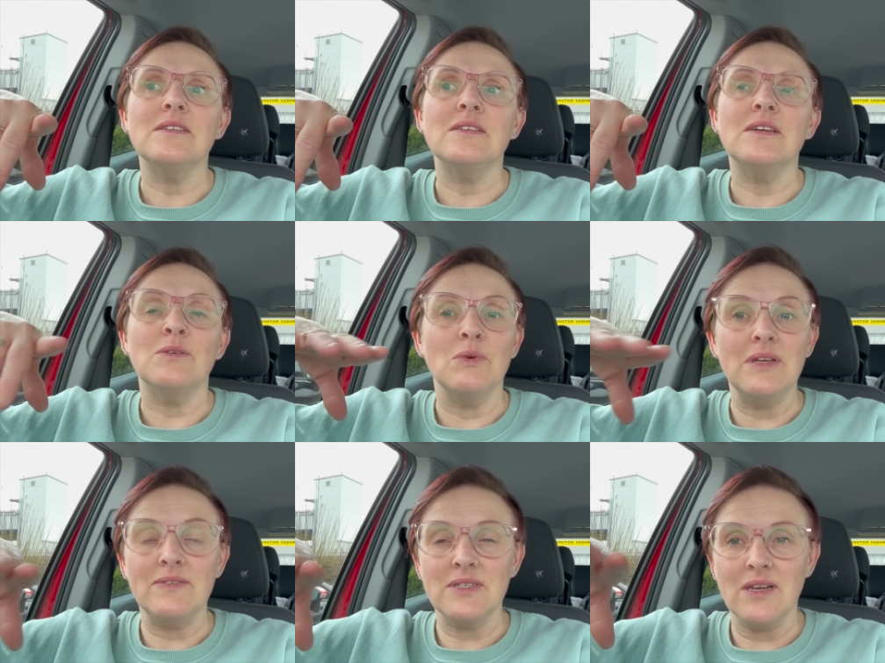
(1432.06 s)
I don't want to
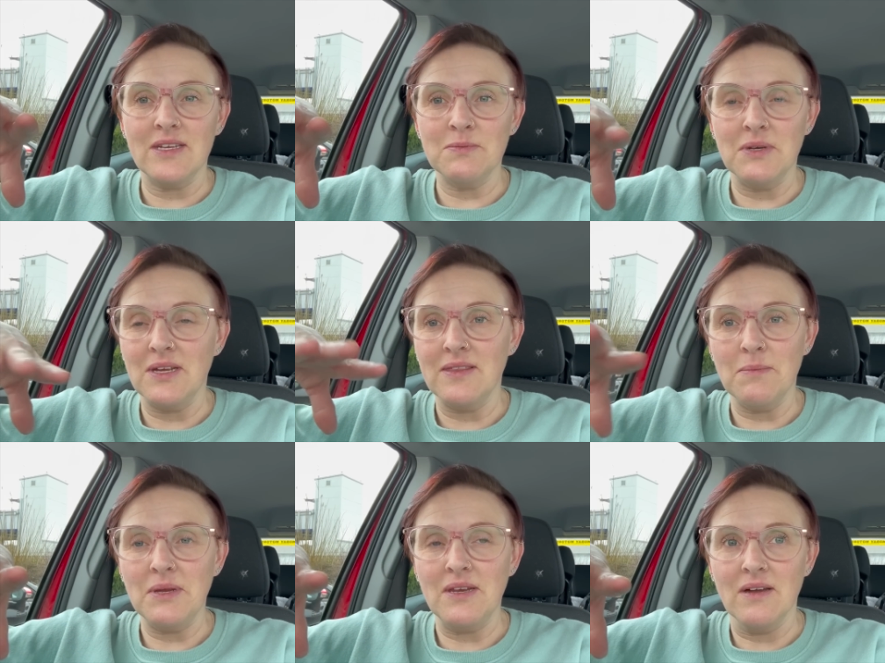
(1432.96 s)
leave it to the last minute and there
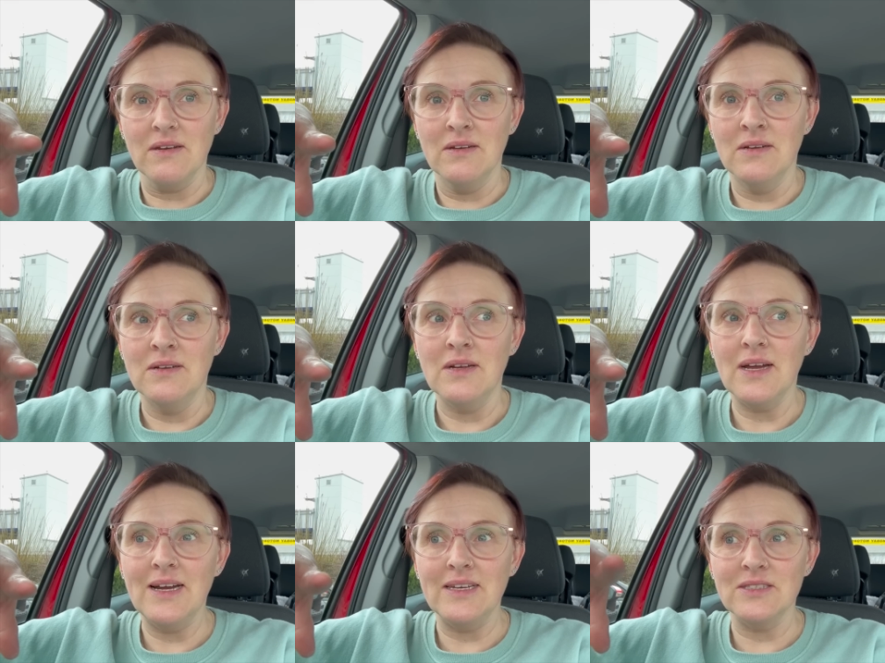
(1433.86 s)
be none.
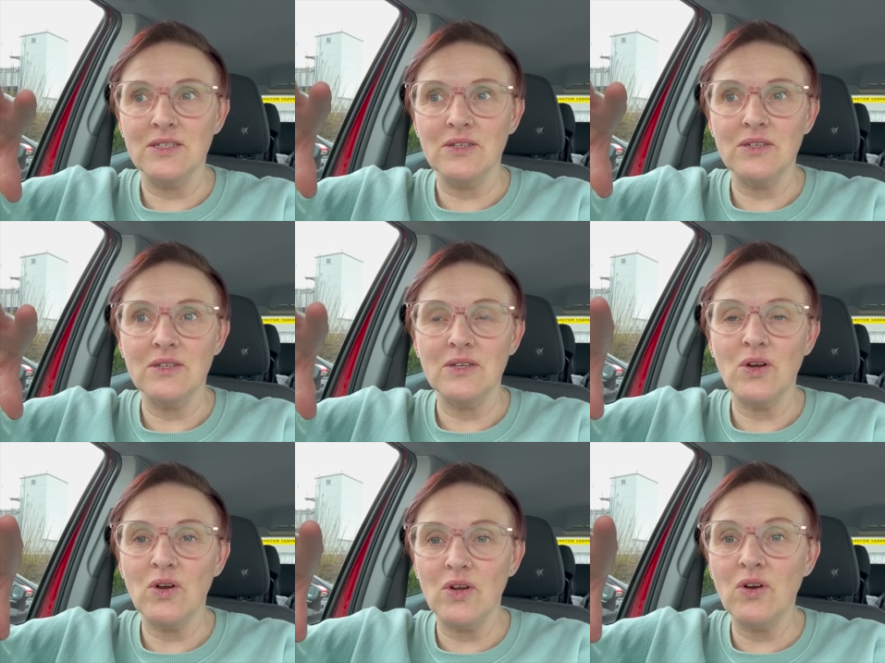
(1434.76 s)
And
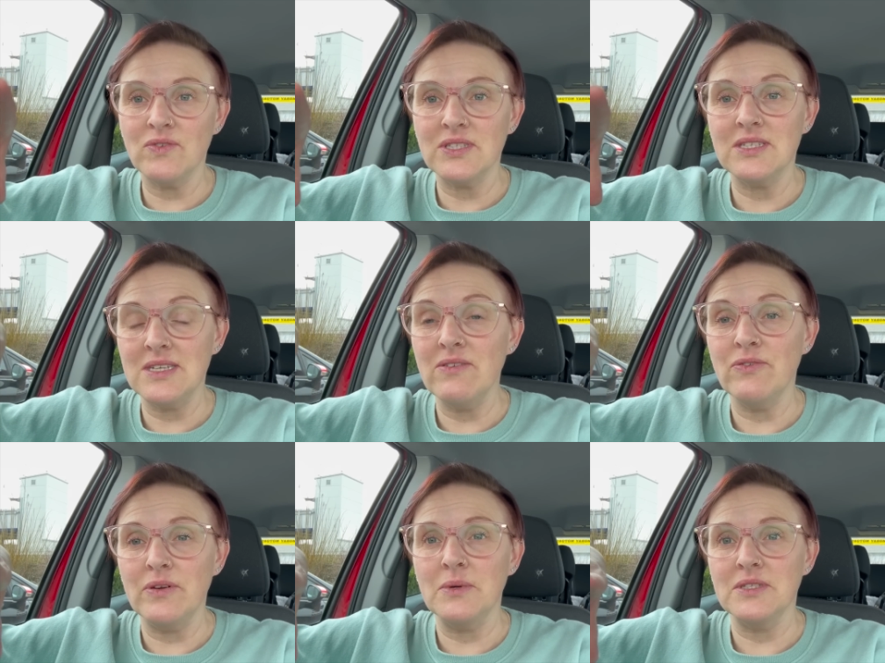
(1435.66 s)
obviously the
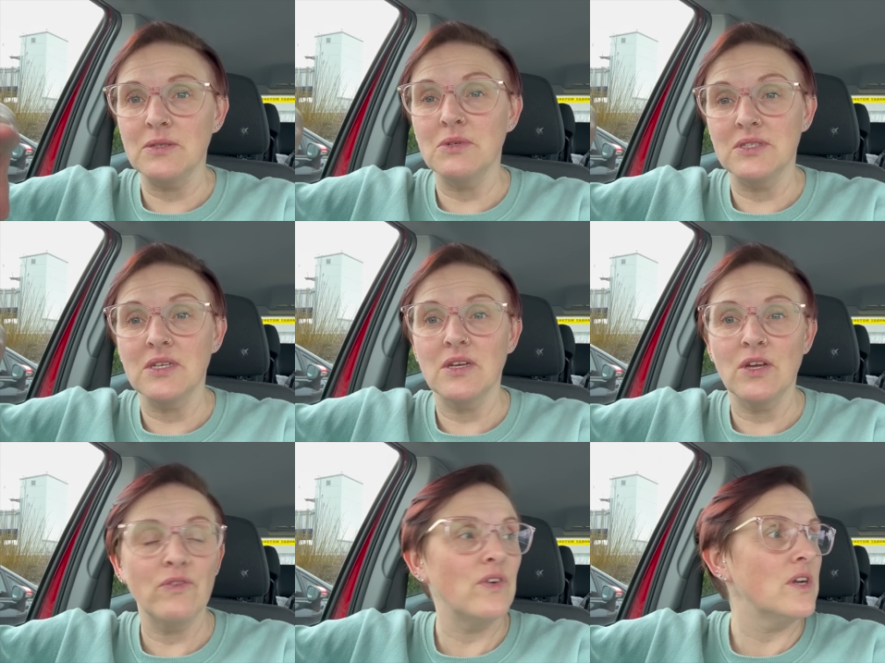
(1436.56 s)
dairy-free ones are the ones that are going to
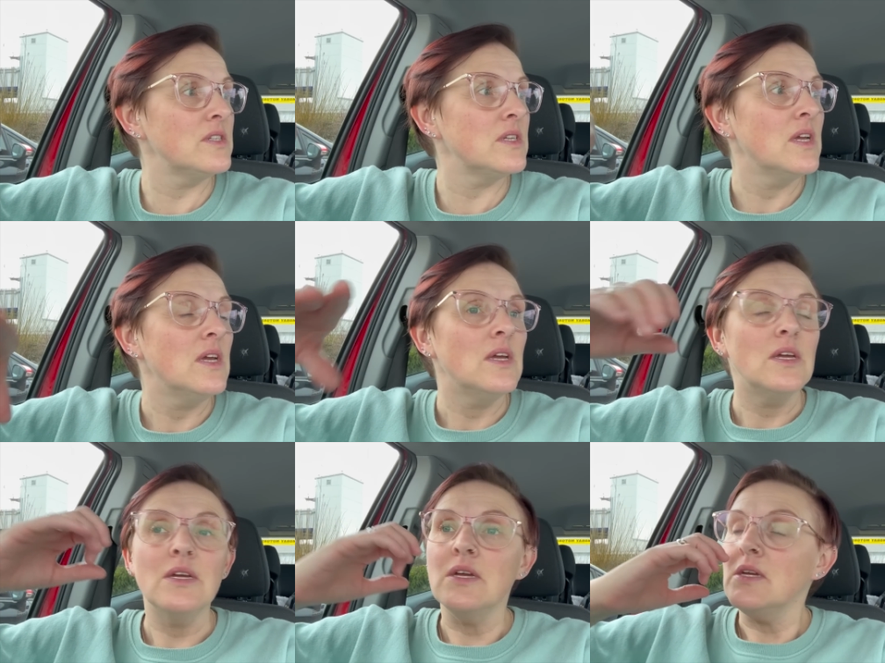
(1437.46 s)
go first.
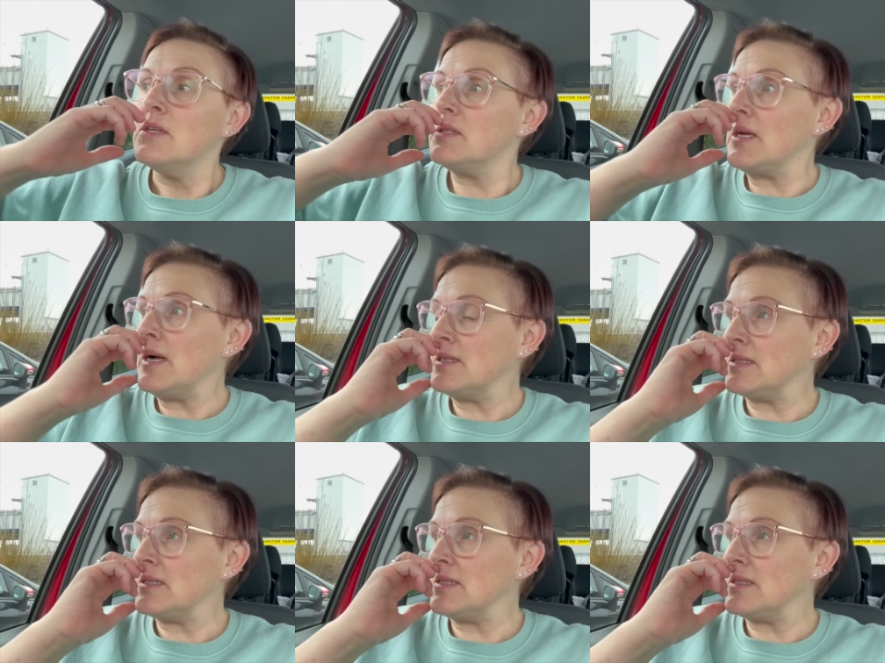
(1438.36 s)
So they had